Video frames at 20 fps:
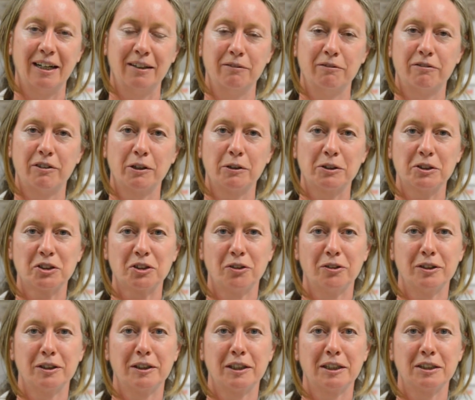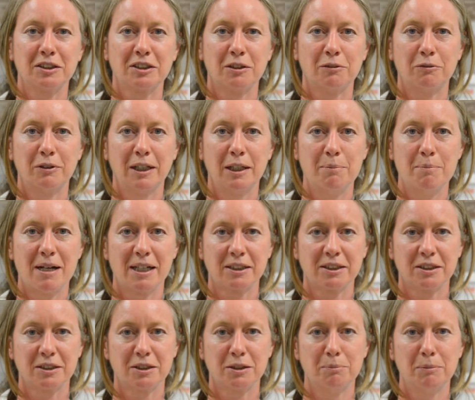and focus on the things that really
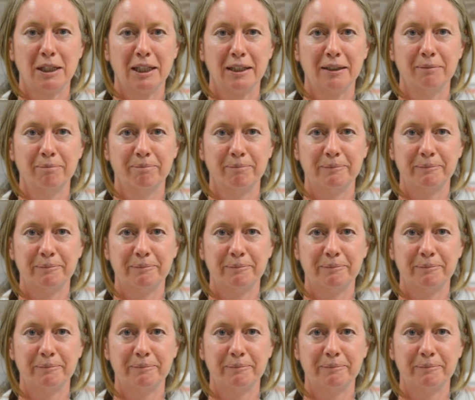matter to me.